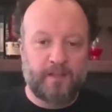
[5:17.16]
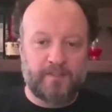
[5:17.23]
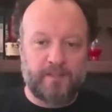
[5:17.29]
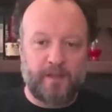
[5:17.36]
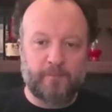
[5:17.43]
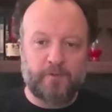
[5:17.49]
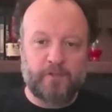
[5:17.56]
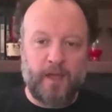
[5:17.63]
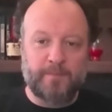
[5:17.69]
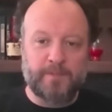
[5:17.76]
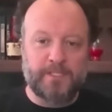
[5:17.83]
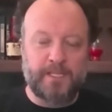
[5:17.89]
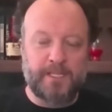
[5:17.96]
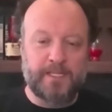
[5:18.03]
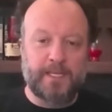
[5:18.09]

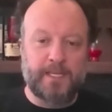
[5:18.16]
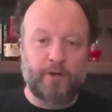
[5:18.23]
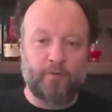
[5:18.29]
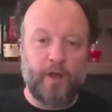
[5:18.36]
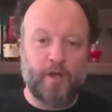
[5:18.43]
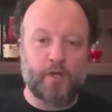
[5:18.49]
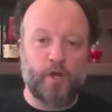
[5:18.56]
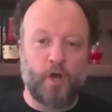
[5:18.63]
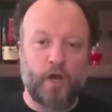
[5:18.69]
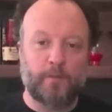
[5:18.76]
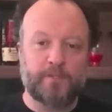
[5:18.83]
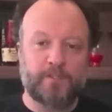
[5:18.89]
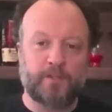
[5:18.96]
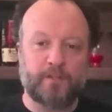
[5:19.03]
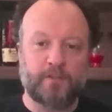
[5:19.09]
sometimes need to get around
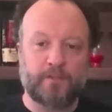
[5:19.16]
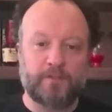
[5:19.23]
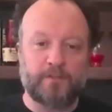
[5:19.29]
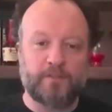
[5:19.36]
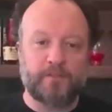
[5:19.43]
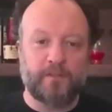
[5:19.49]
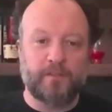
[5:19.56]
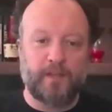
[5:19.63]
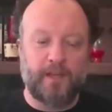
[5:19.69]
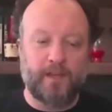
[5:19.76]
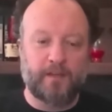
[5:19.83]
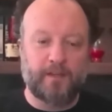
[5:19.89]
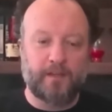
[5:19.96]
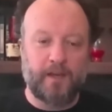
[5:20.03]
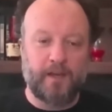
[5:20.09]
obstacles,
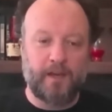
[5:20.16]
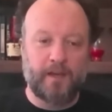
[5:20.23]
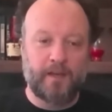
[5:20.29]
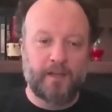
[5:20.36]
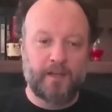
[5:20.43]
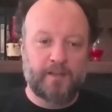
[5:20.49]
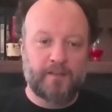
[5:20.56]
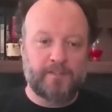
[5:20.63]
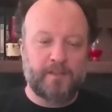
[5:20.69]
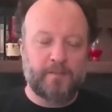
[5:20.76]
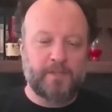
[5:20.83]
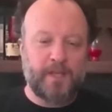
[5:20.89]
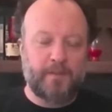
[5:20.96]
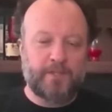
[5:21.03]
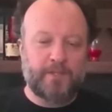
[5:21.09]
and uh,
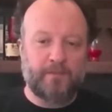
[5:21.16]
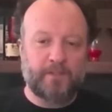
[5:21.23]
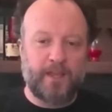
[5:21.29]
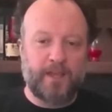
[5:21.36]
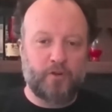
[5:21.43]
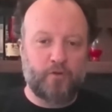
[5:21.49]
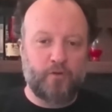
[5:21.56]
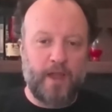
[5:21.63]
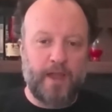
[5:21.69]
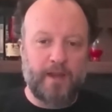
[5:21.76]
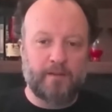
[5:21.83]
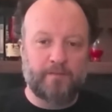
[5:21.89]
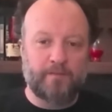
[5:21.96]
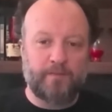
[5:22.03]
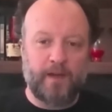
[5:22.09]
sometimes you have to get
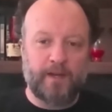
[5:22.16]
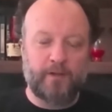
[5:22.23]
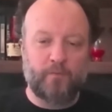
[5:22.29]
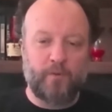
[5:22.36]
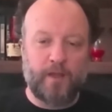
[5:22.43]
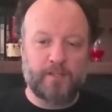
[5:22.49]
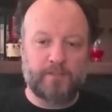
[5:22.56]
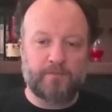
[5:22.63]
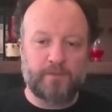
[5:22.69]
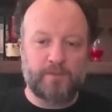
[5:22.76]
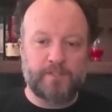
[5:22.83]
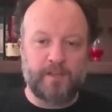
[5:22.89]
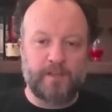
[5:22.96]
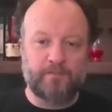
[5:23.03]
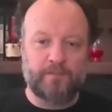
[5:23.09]
creative finding ways for
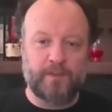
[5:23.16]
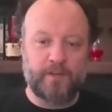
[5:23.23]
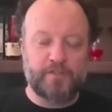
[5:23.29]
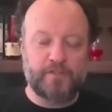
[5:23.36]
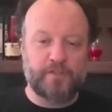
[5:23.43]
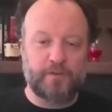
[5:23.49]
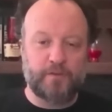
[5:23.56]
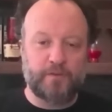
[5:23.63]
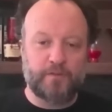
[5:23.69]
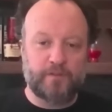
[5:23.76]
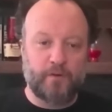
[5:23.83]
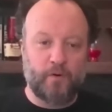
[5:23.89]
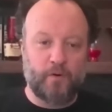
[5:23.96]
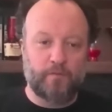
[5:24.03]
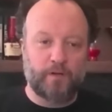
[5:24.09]
said fish to
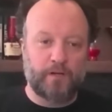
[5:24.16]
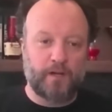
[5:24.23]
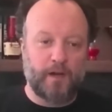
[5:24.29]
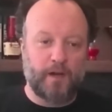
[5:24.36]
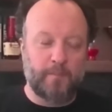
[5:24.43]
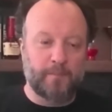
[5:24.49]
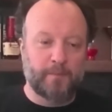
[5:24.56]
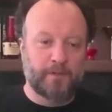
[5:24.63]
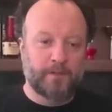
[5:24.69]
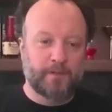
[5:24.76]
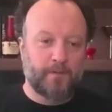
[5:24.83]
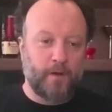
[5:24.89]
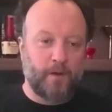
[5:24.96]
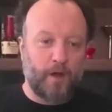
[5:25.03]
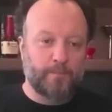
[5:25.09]
to overcome
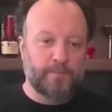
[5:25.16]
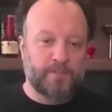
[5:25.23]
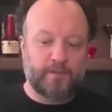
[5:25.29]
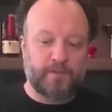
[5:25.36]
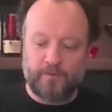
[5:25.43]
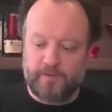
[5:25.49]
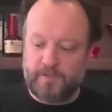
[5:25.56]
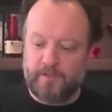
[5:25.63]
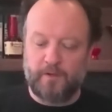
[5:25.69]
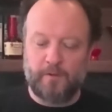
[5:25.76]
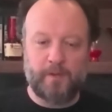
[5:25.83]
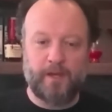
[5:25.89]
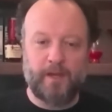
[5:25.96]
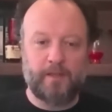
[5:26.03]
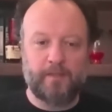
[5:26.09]
obstacles in their
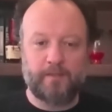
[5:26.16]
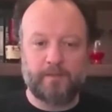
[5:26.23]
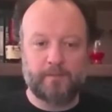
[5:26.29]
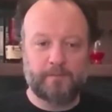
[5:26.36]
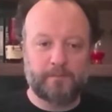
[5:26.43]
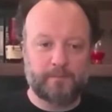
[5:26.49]
path.